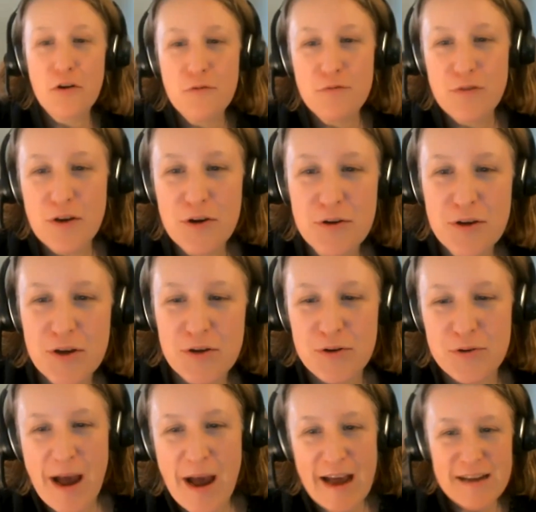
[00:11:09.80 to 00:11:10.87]
don't view
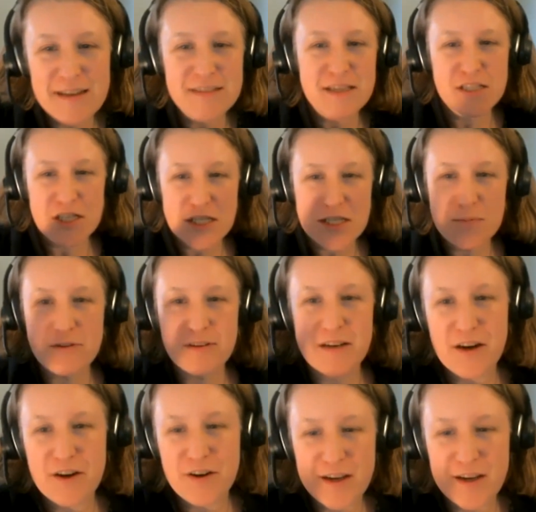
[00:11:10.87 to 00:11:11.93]
you as a
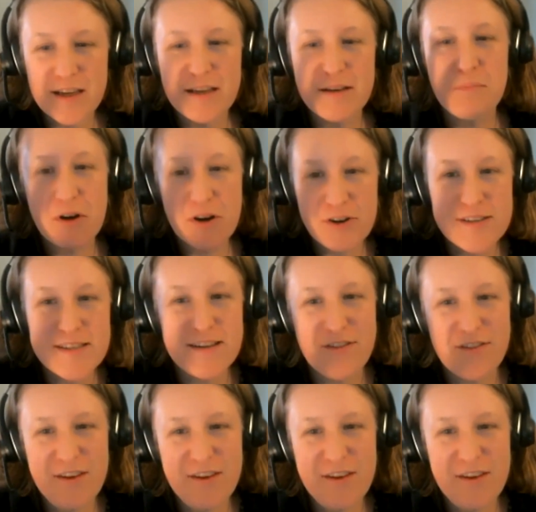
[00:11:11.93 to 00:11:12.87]
disciplinarian person